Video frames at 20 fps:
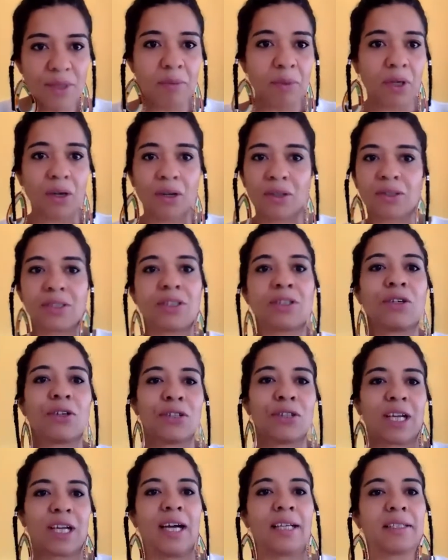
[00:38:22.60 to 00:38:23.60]
because, you know,
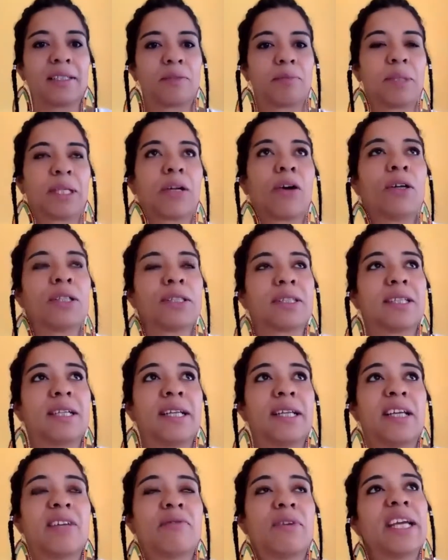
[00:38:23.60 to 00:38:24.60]
you can't be
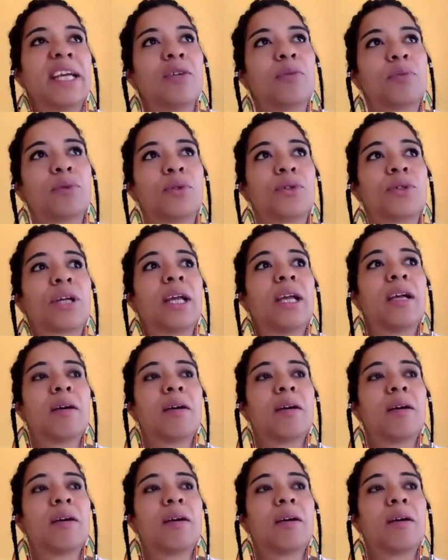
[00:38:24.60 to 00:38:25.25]
constantly available,